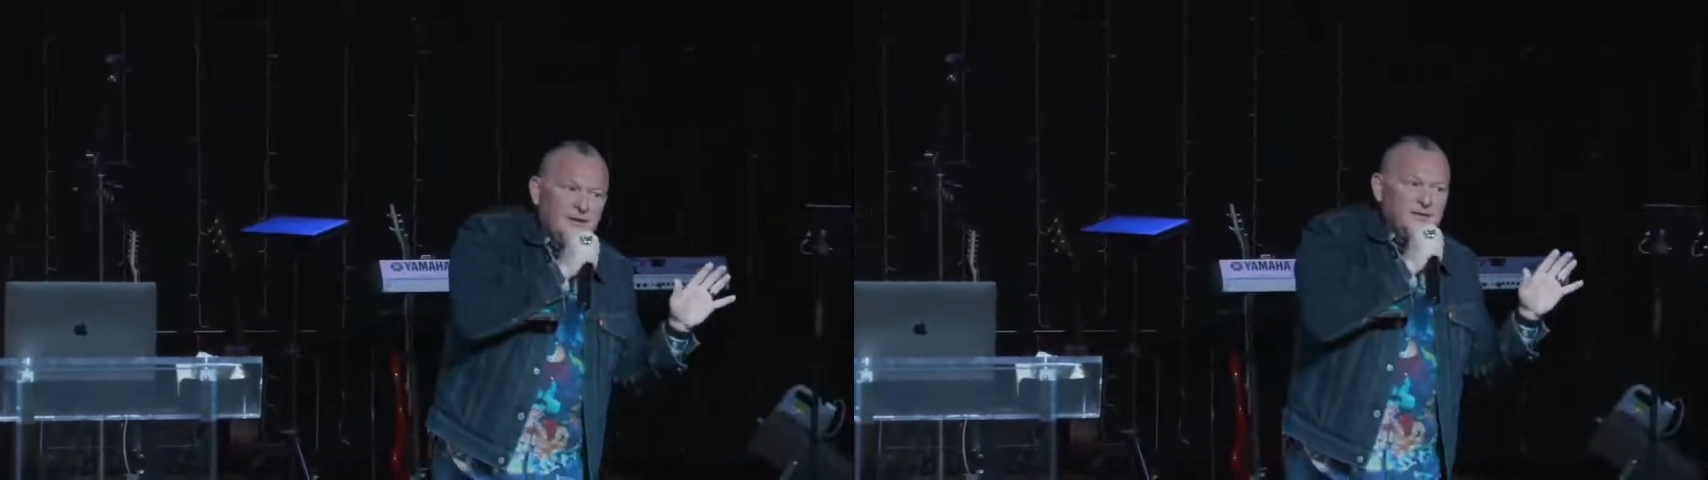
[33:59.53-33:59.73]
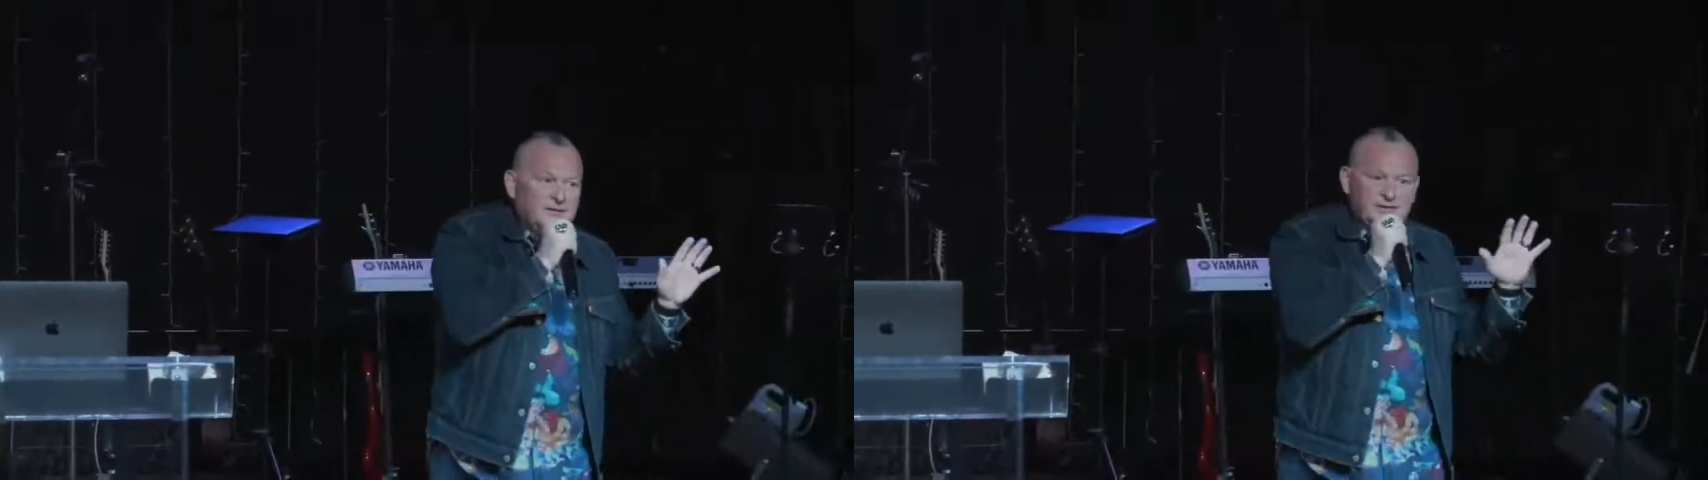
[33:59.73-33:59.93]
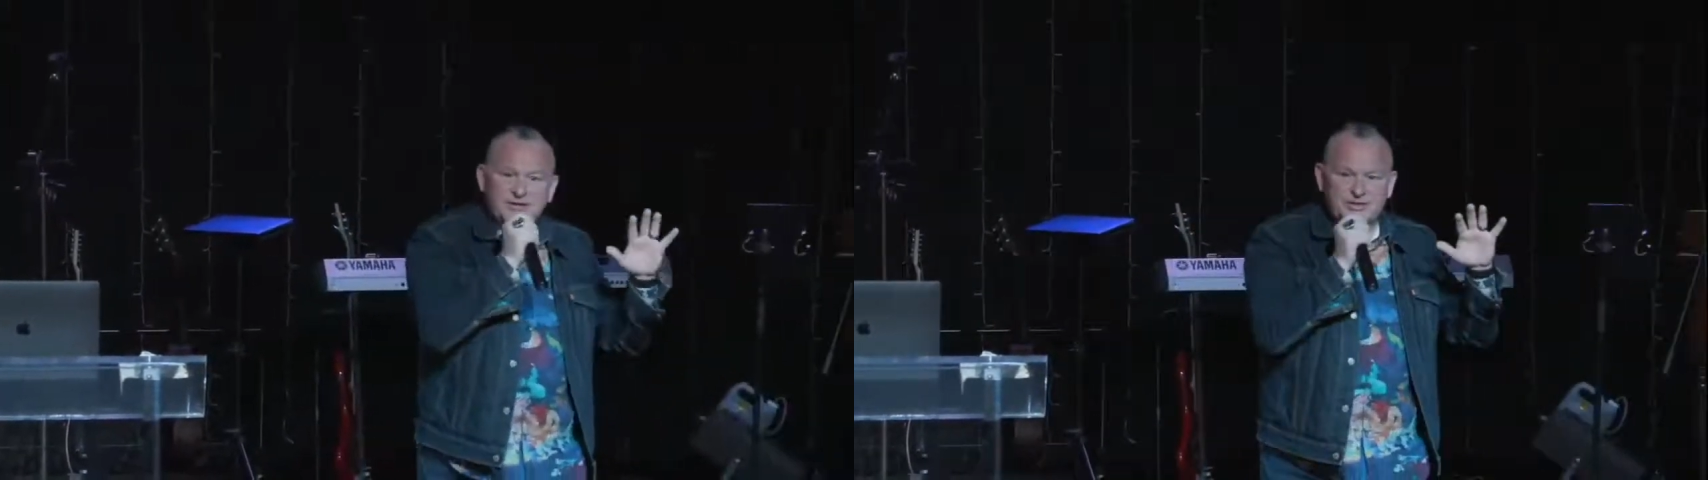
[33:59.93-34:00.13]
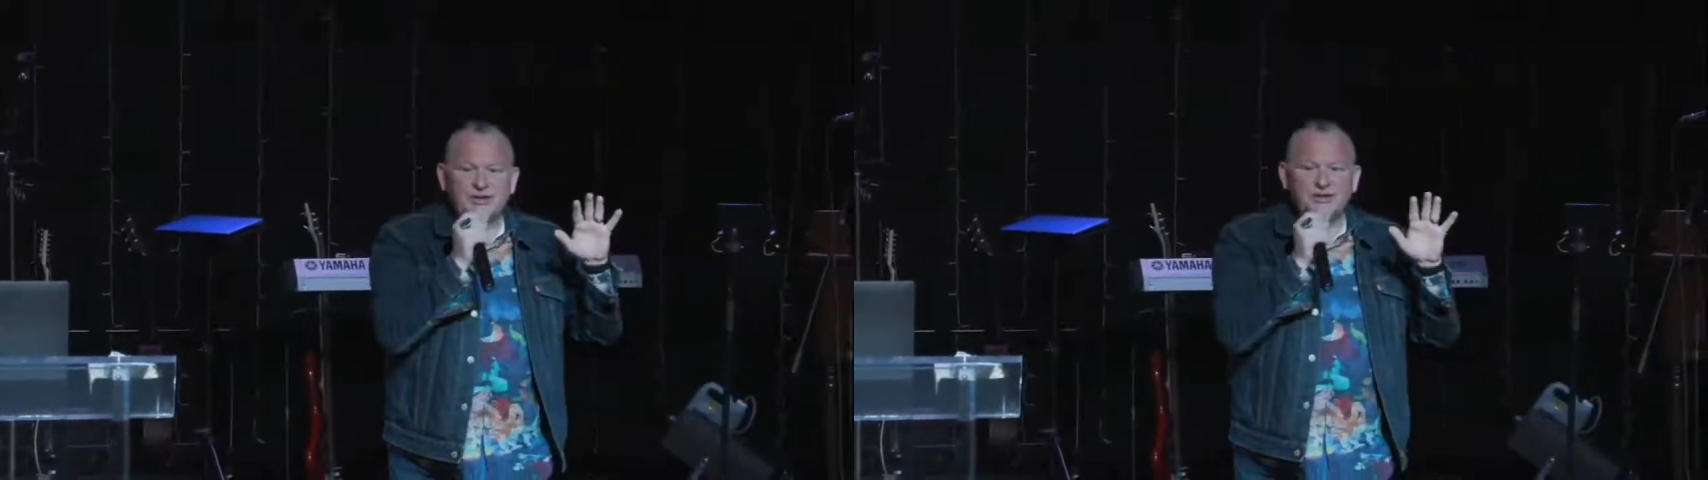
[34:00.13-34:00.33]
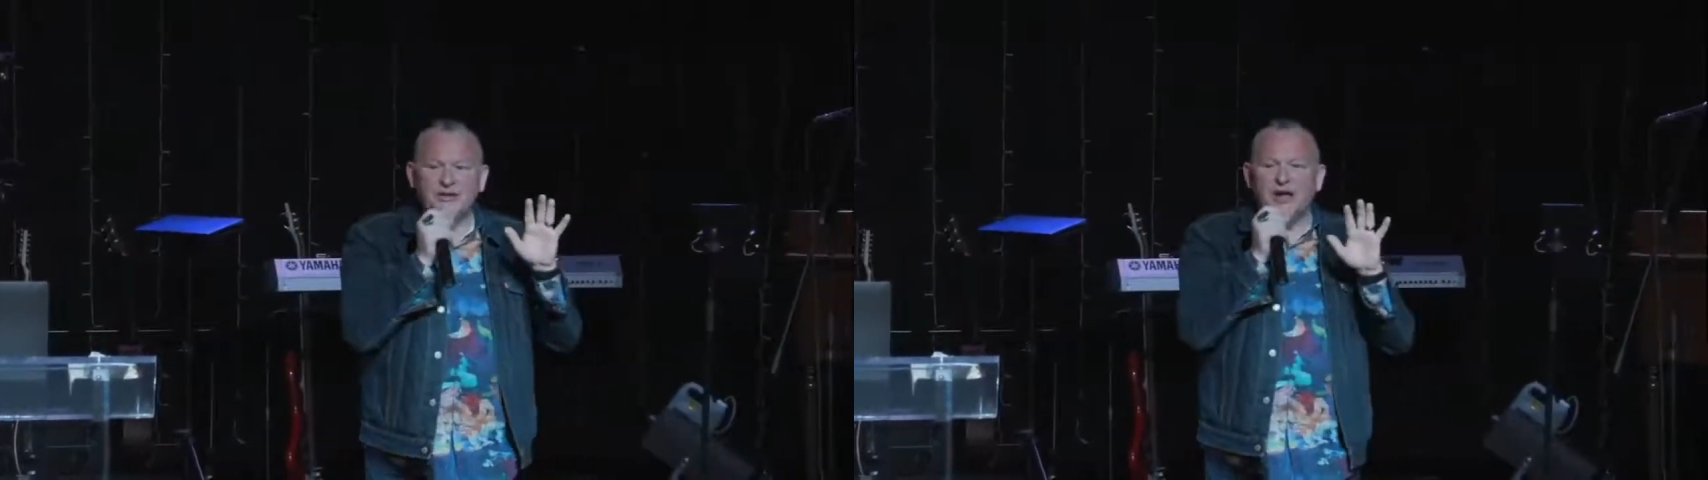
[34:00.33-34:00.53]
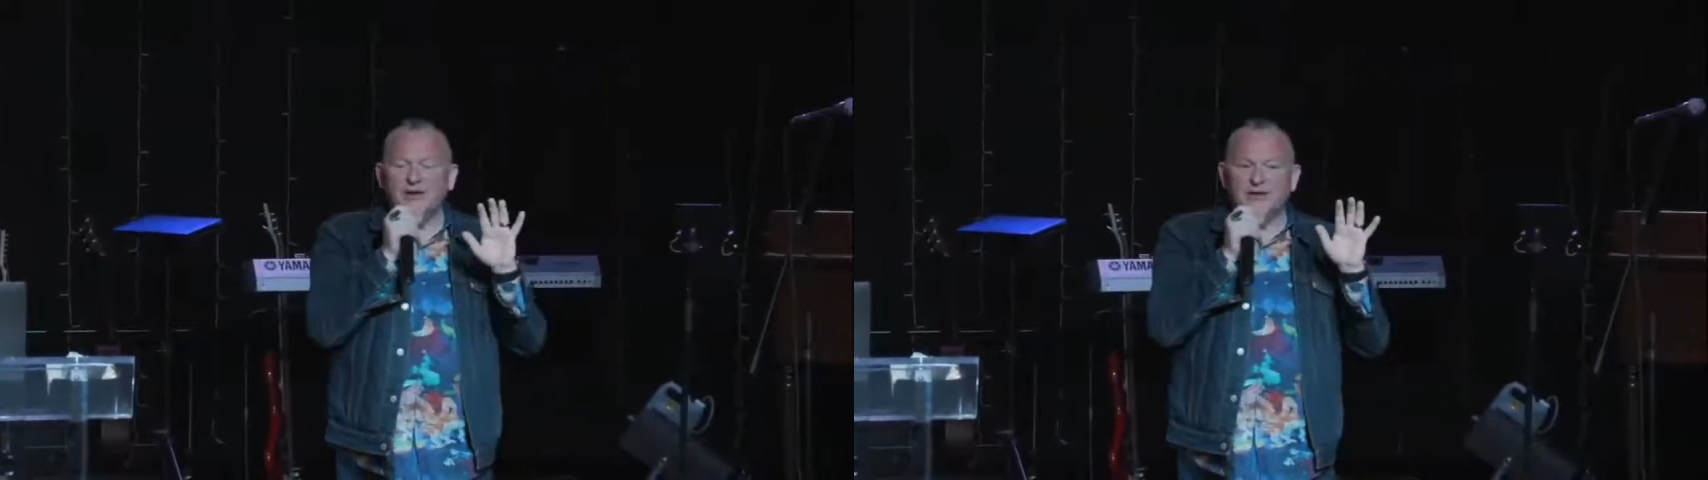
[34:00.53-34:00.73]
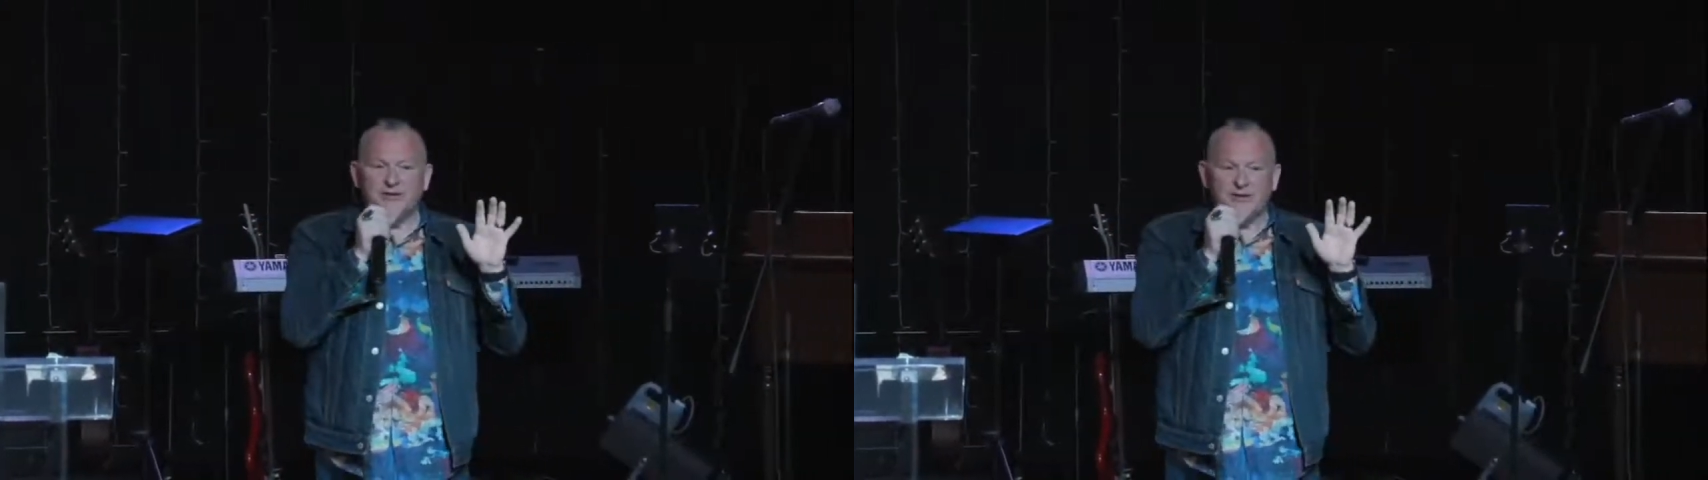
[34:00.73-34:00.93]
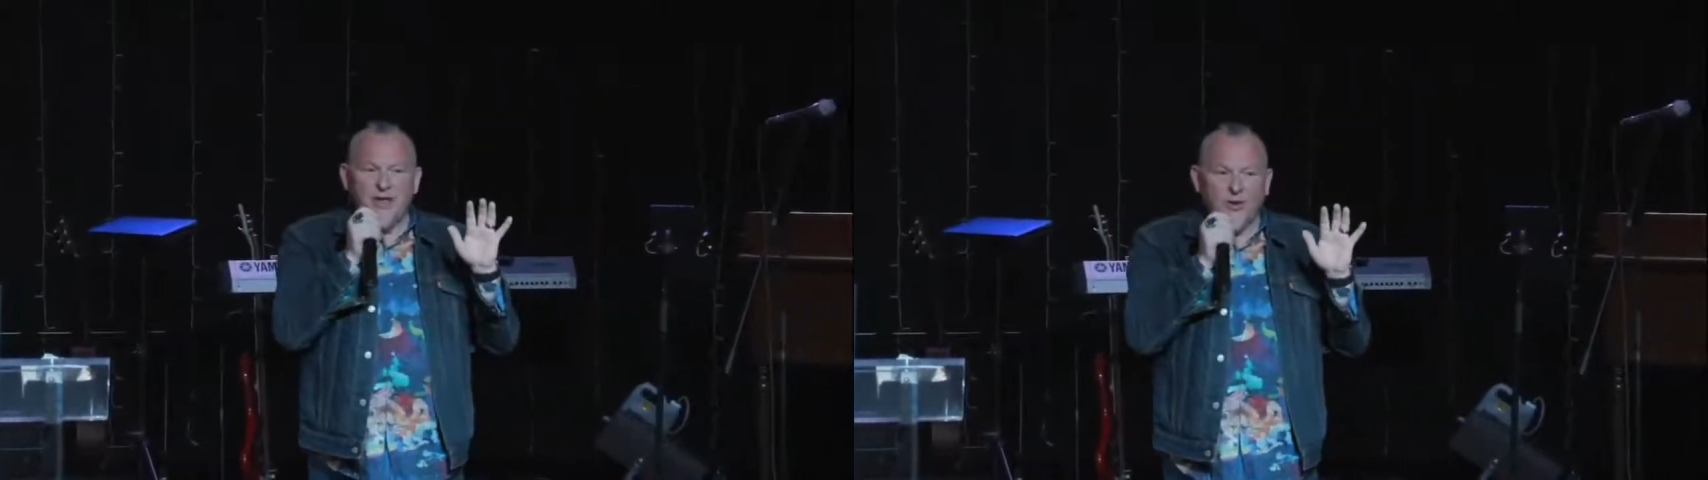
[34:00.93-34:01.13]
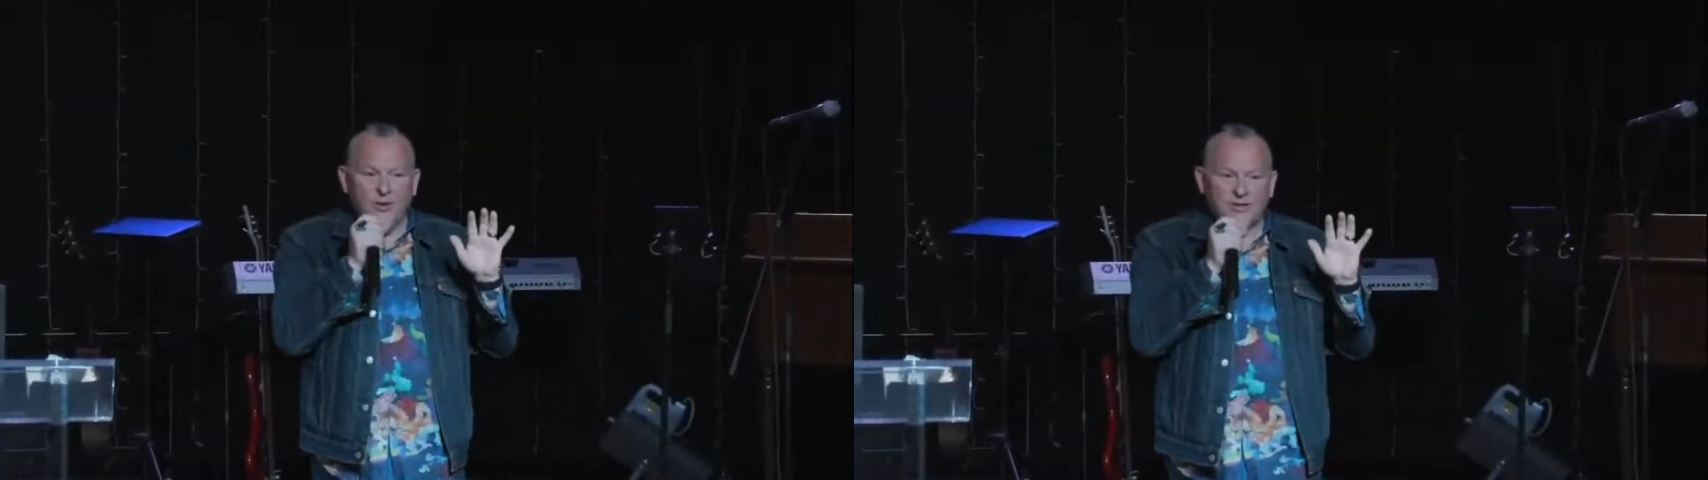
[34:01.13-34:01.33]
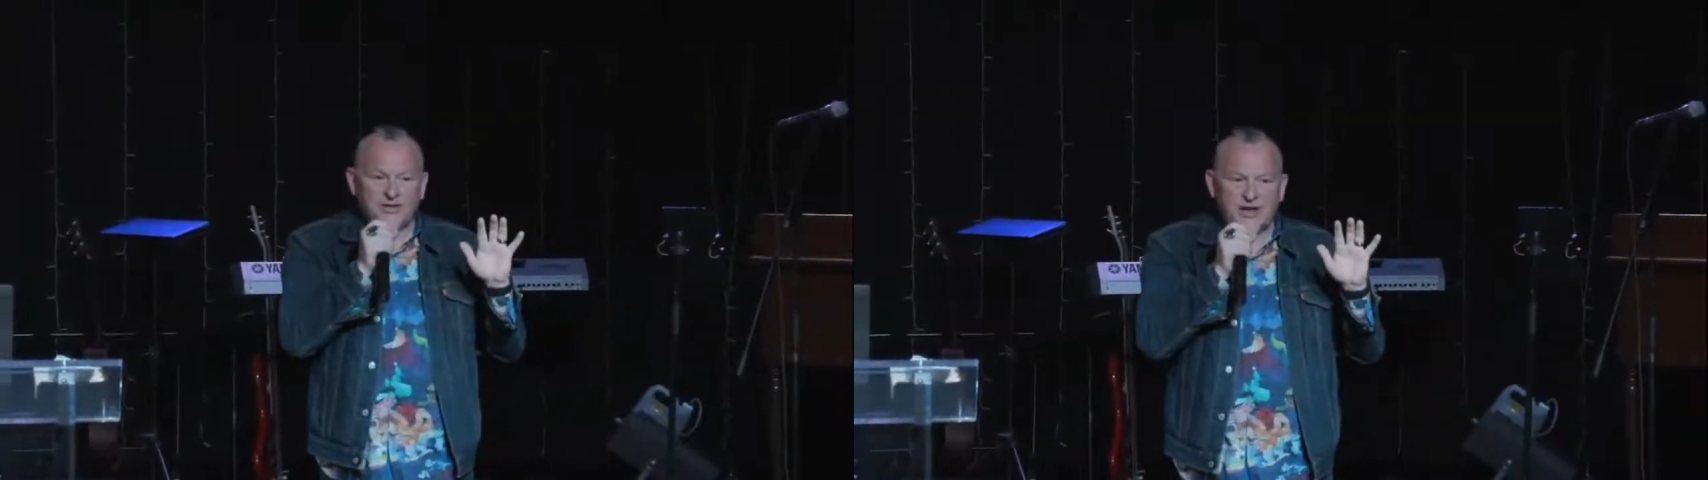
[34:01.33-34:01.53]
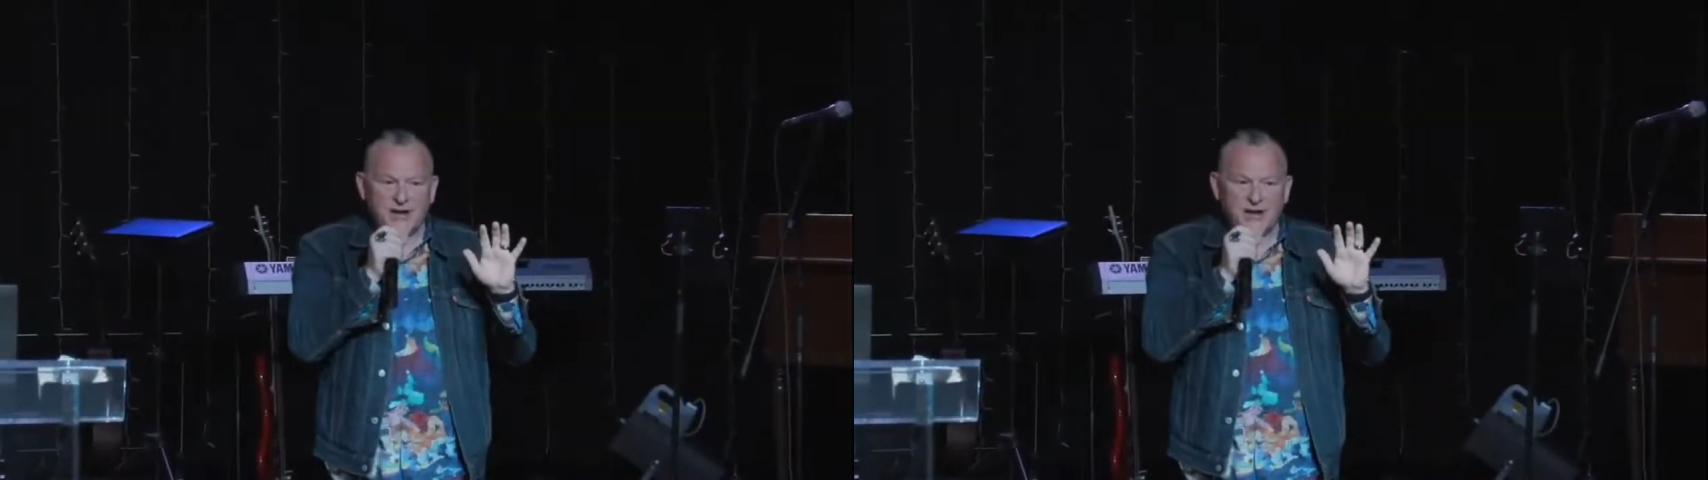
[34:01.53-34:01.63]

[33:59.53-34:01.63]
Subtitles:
You just